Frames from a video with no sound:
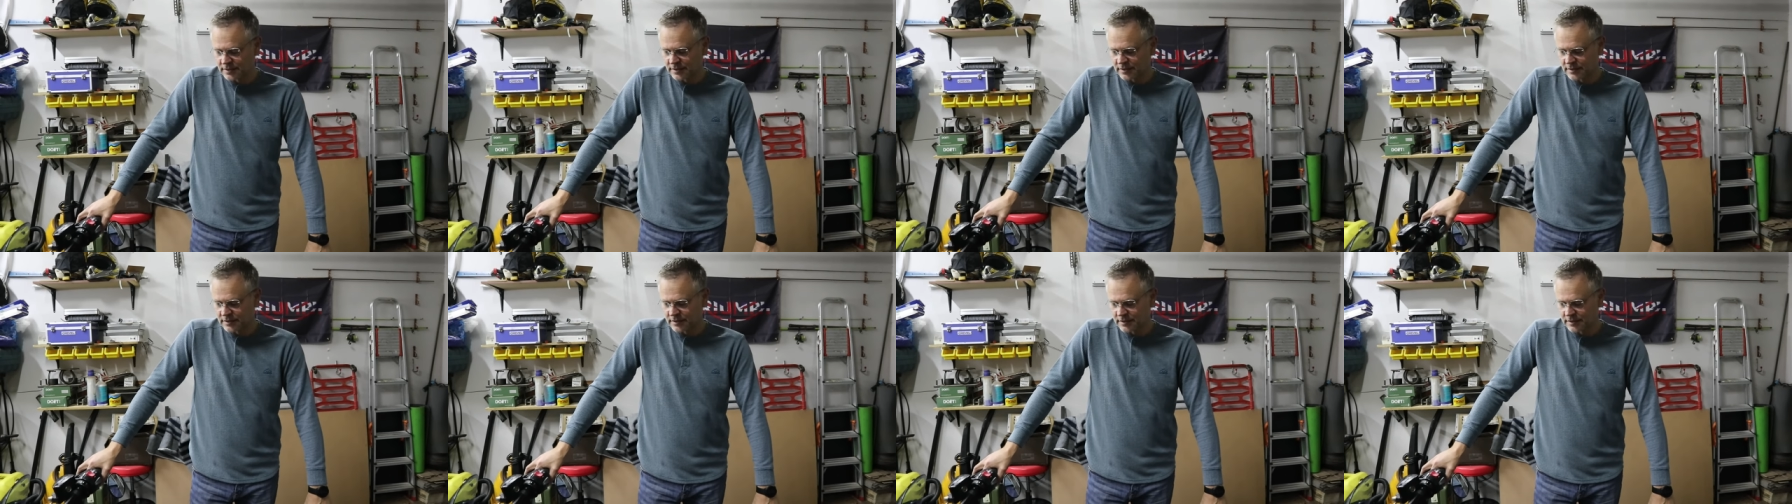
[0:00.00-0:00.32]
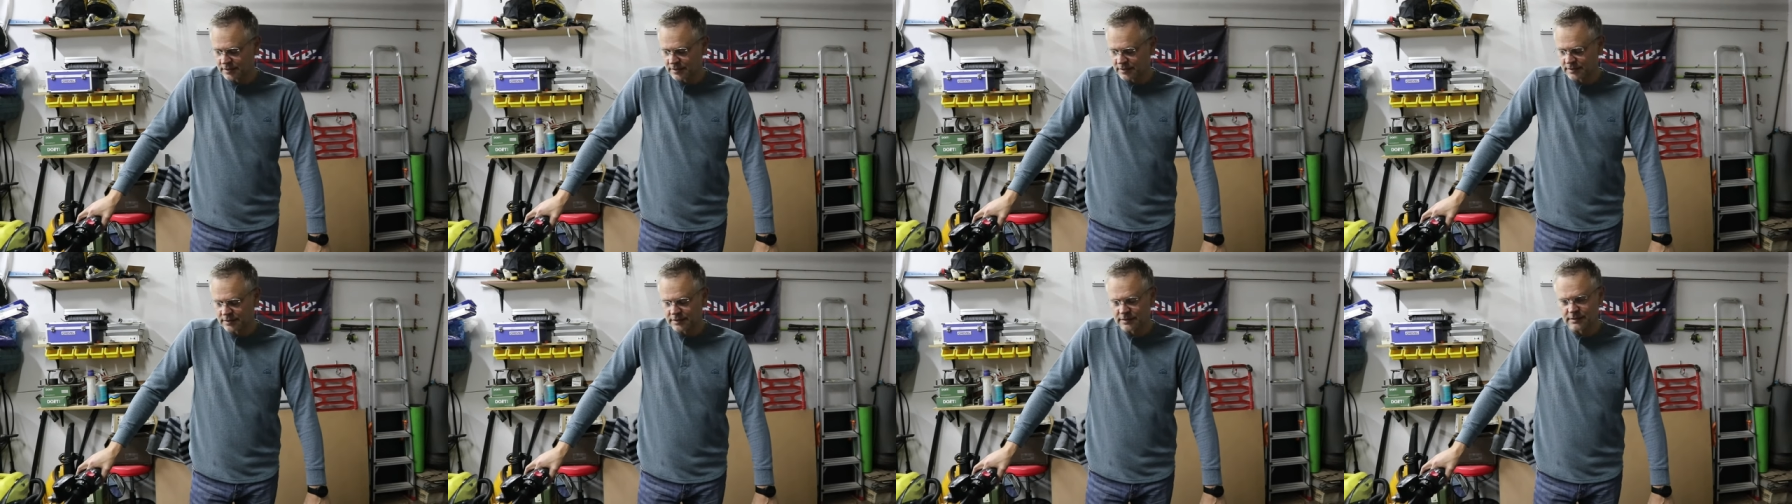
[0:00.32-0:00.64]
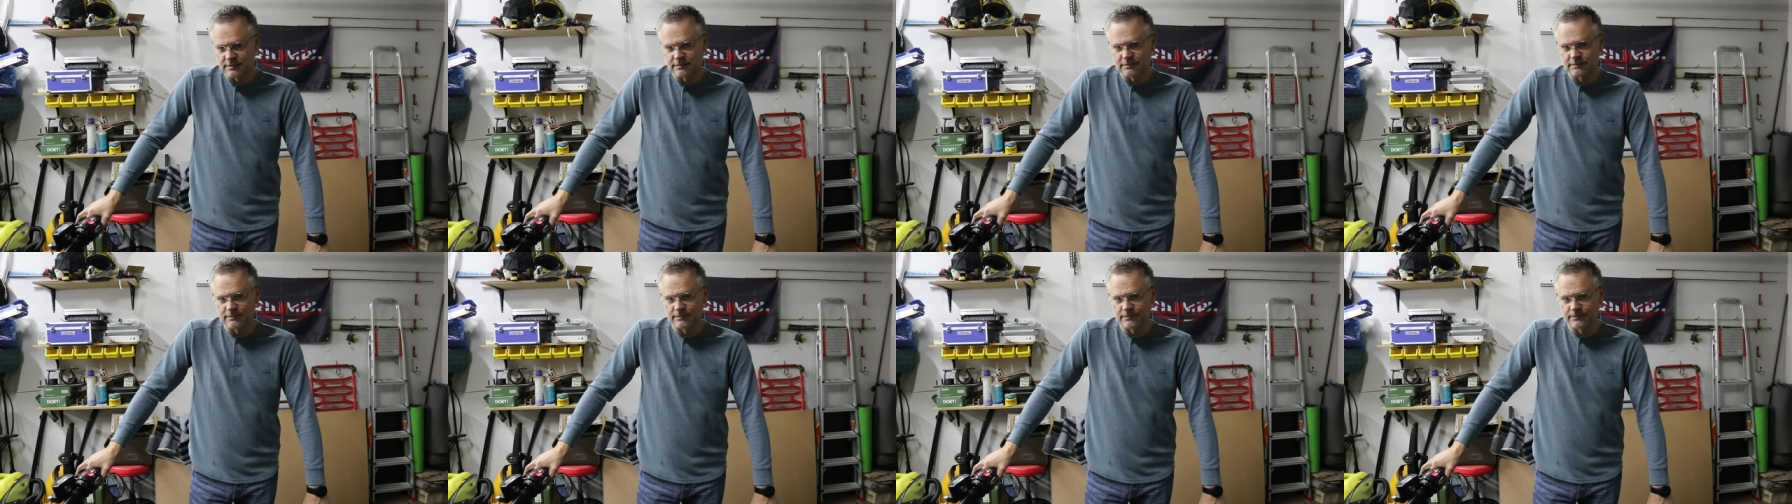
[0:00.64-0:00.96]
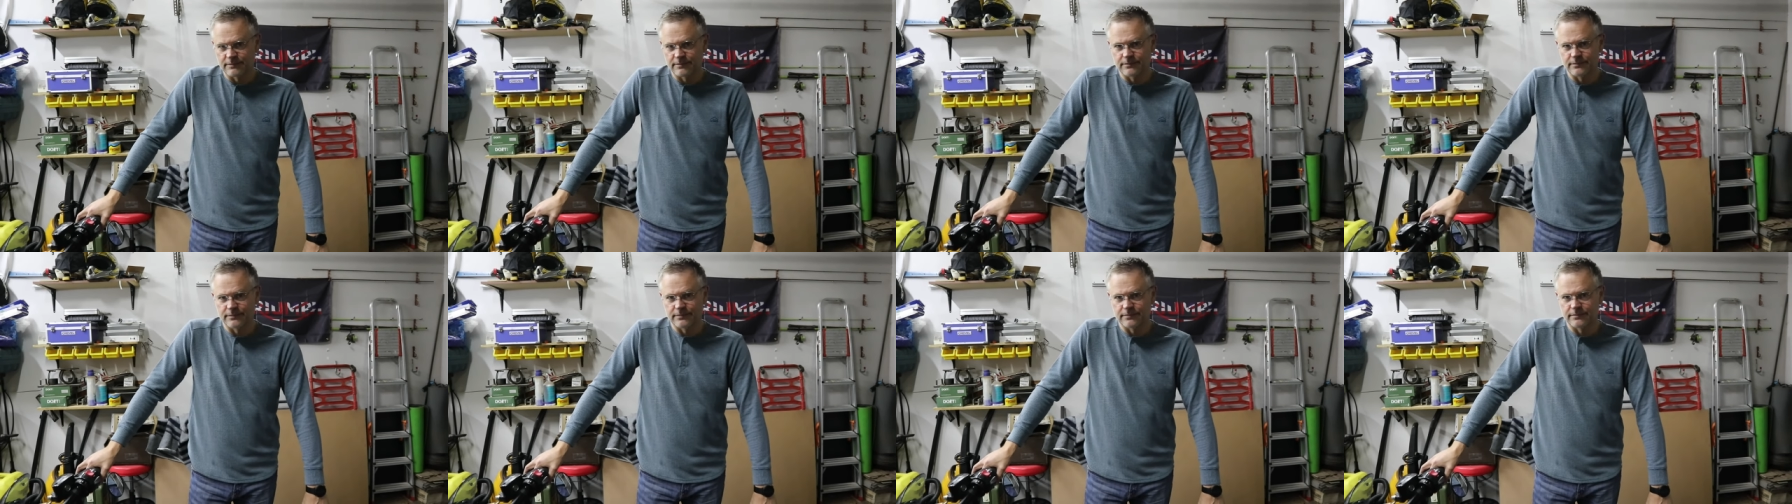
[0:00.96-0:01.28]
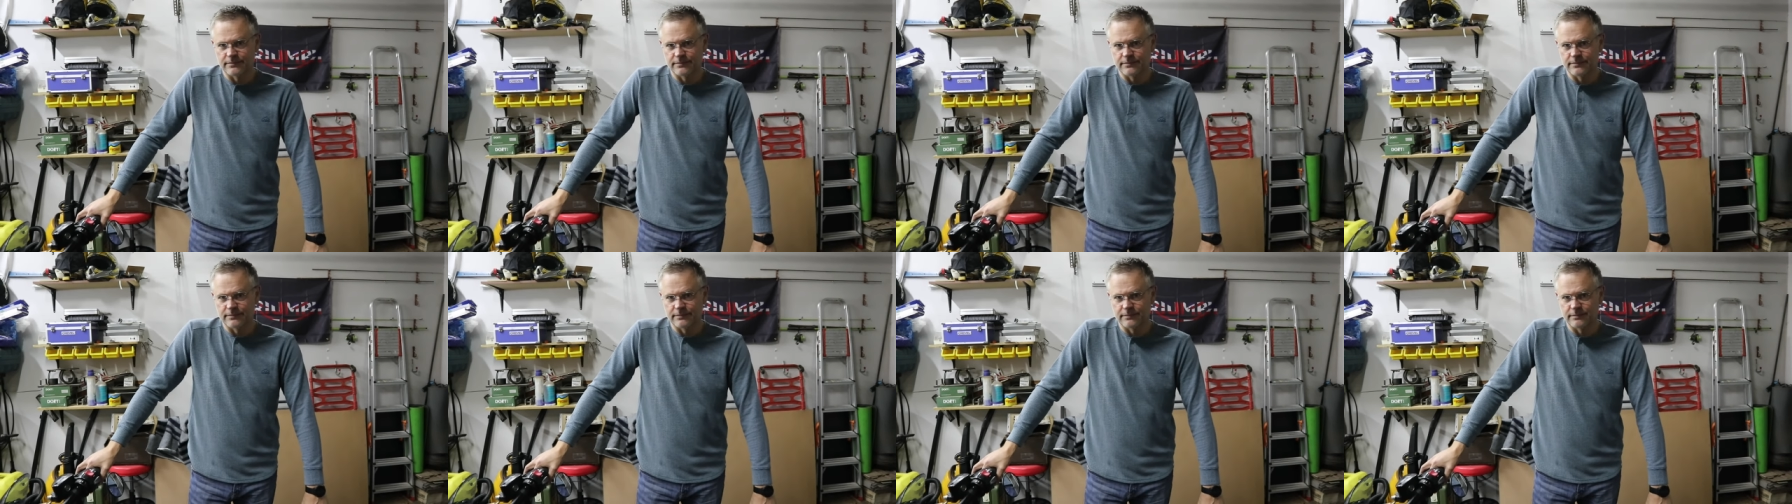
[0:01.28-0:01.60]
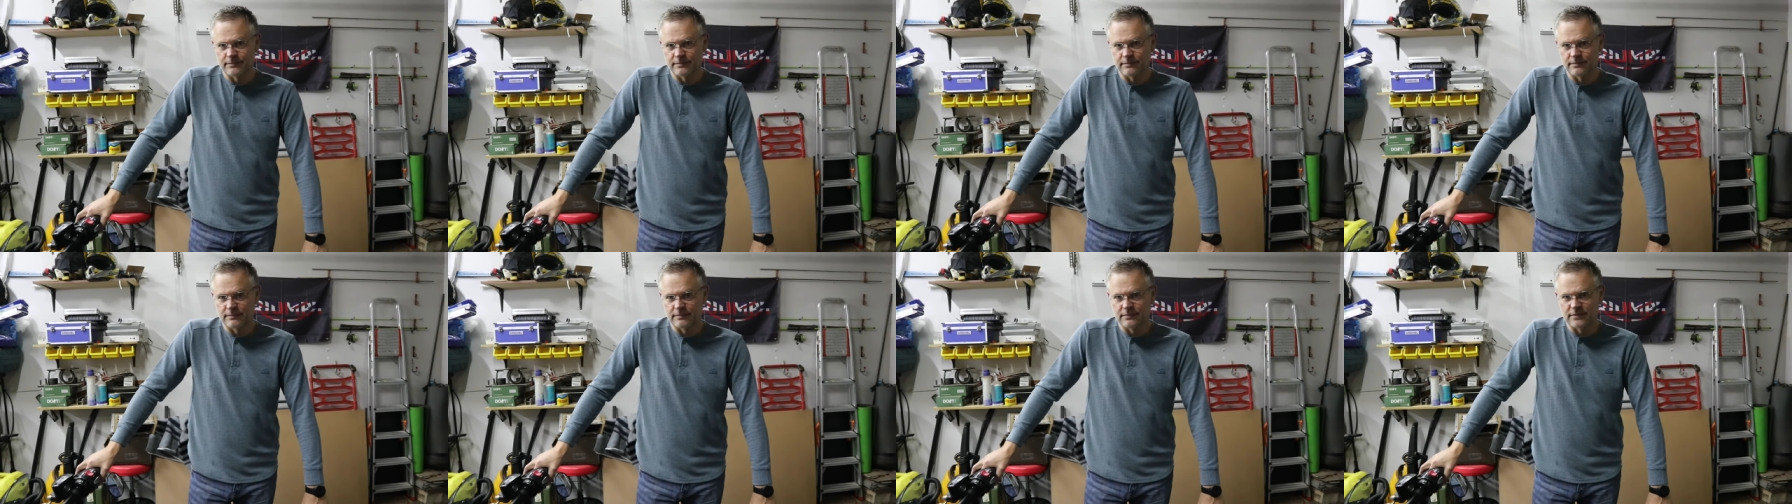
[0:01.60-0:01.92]
Jason?
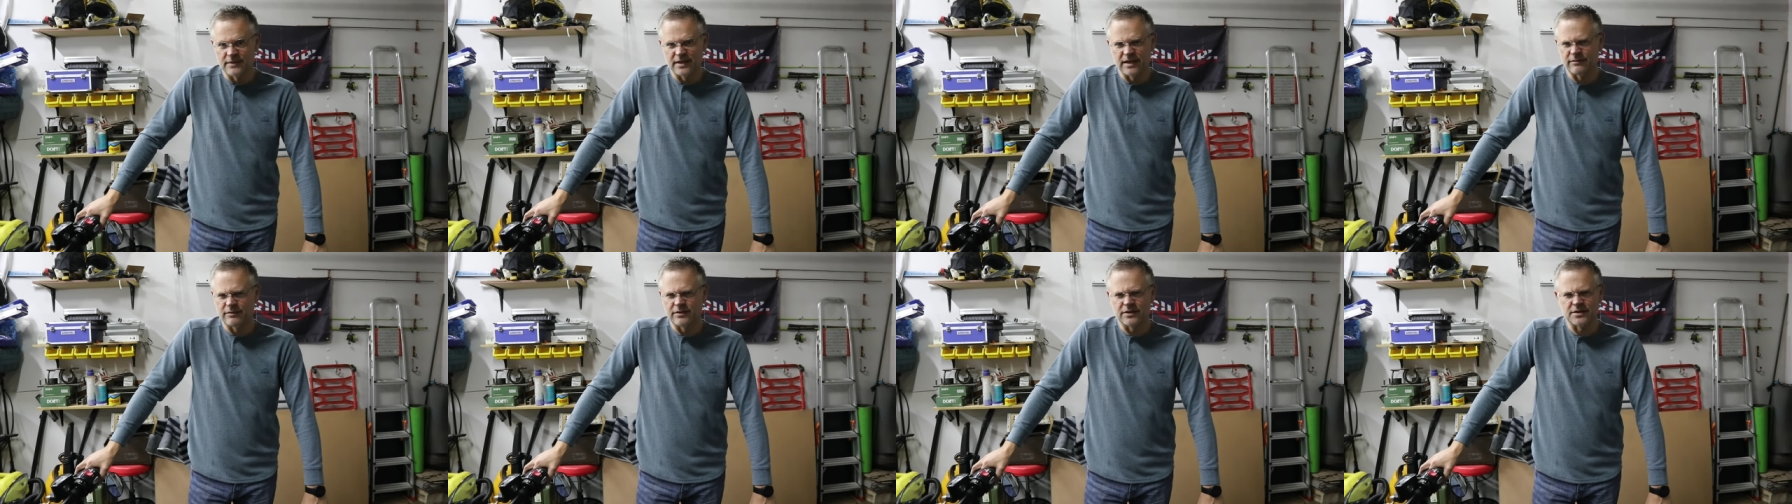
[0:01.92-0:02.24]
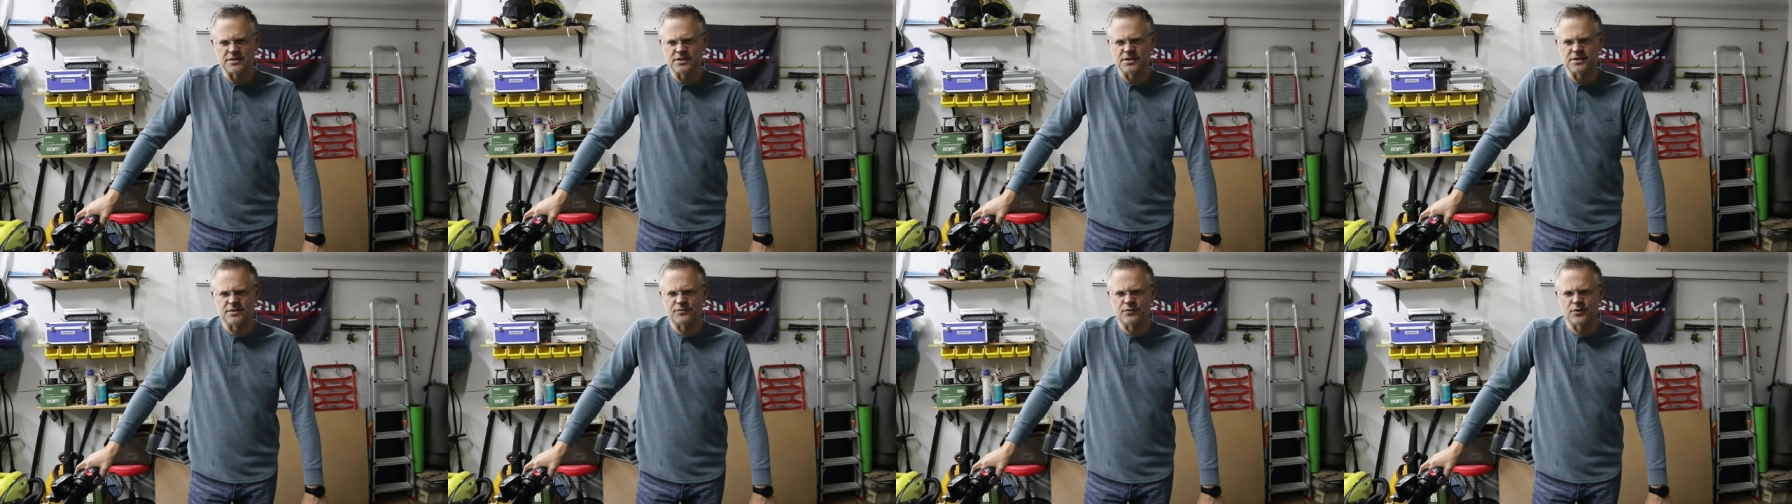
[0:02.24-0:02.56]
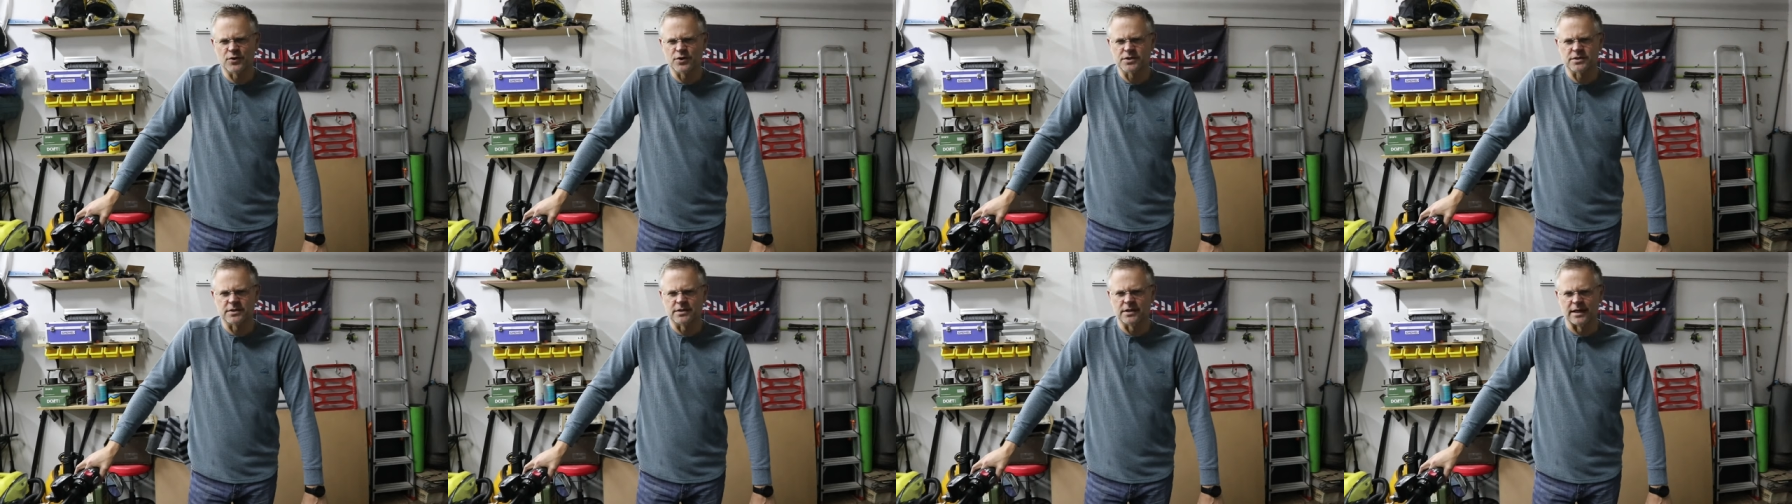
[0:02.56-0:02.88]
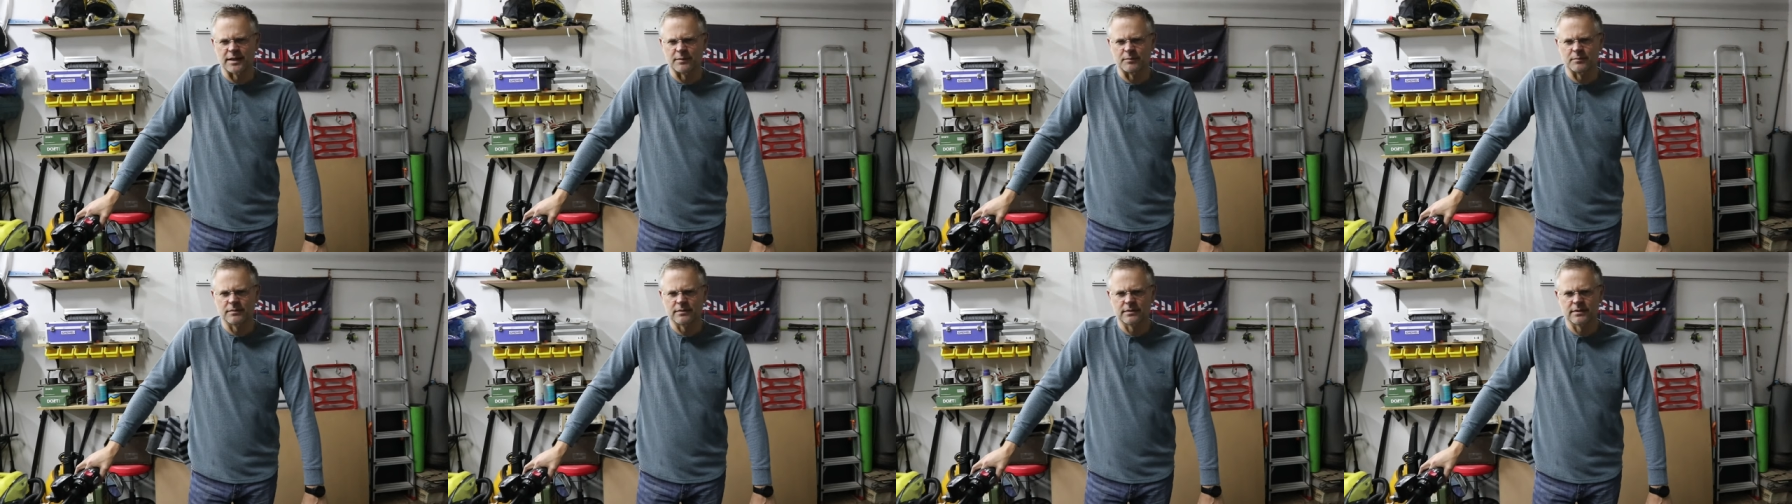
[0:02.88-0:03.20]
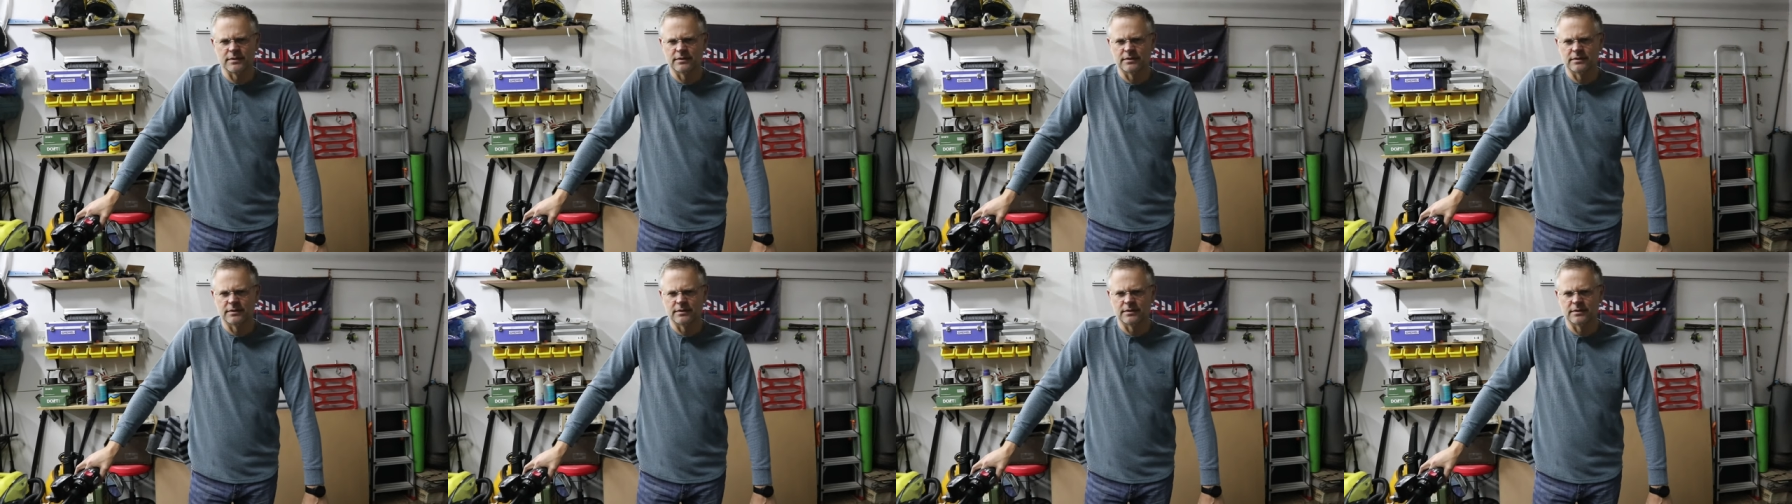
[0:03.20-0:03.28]
Neville is his first name.